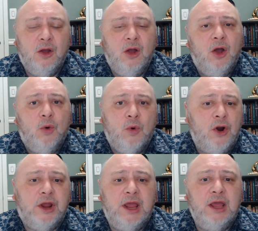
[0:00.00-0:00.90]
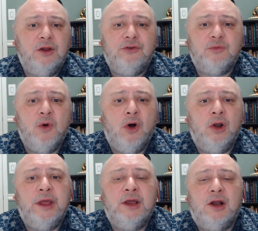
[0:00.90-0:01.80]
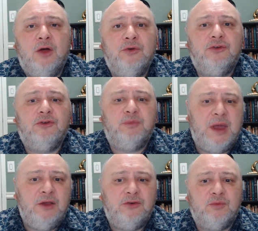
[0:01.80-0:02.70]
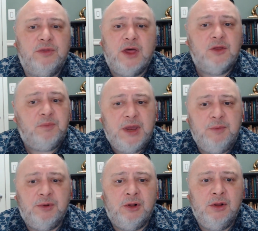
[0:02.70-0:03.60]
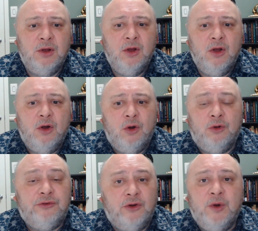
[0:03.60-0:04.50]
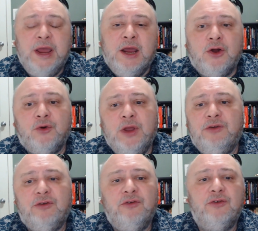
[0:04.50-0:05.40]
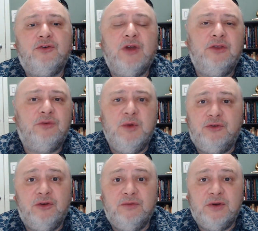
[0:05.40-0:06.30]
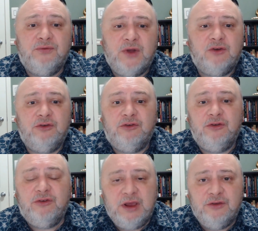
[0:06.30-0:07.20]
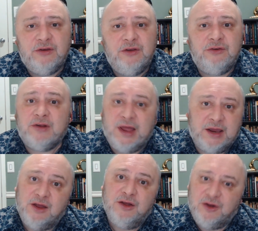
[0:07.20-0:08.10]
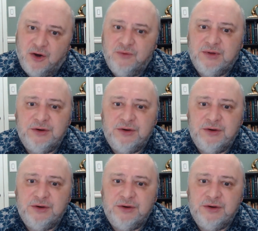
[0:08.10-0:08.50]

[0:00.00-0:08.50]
Working in a small enclosed space with other people also increases the transmission of infectious diseases like COVID,